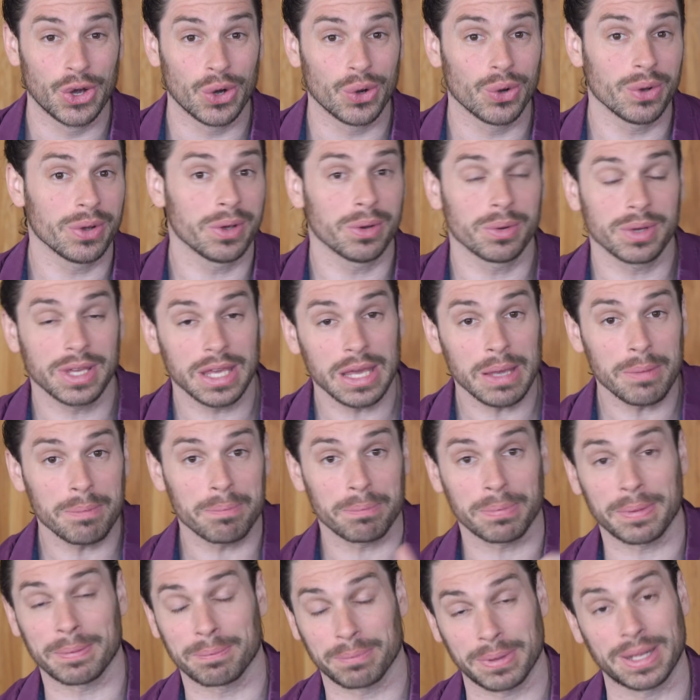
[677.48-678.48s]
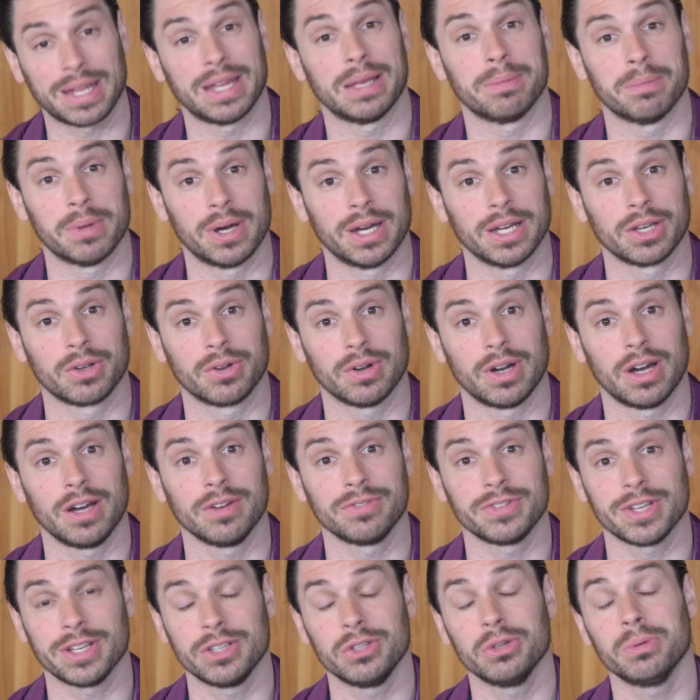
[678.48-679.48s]
or he'll keep playing
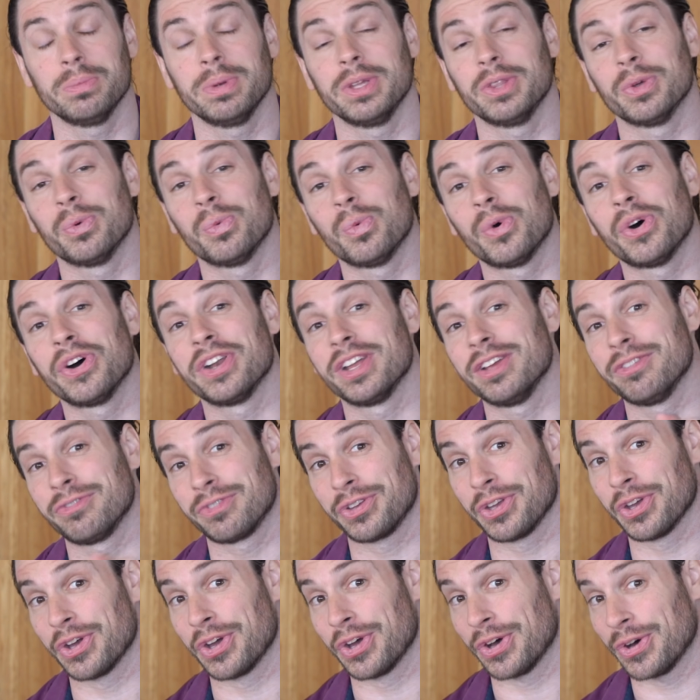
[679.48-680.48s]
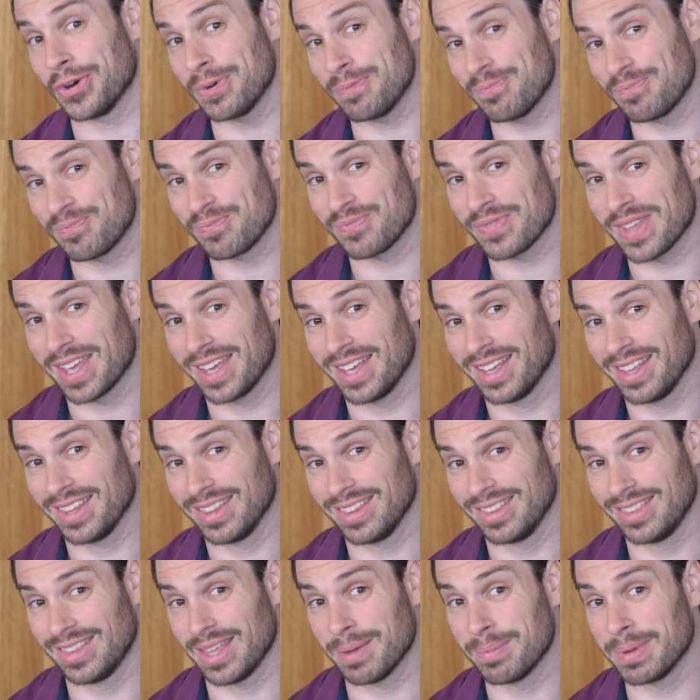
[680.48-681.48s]
Minecraft and you'll be the what-if girl
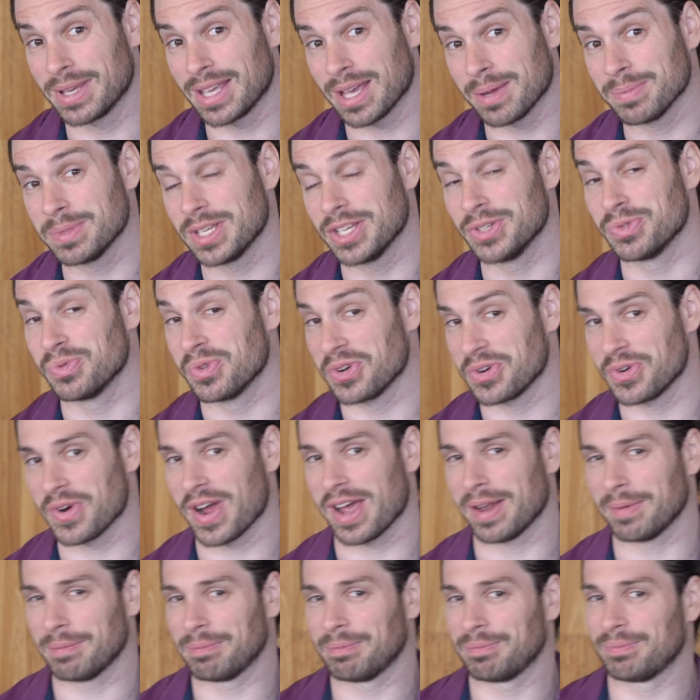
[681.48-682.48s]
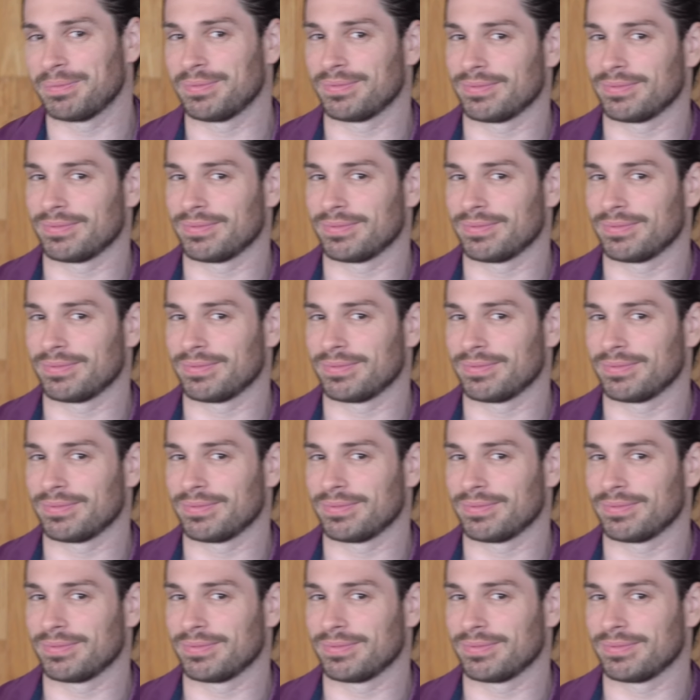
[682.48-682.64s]
that becomes his regret.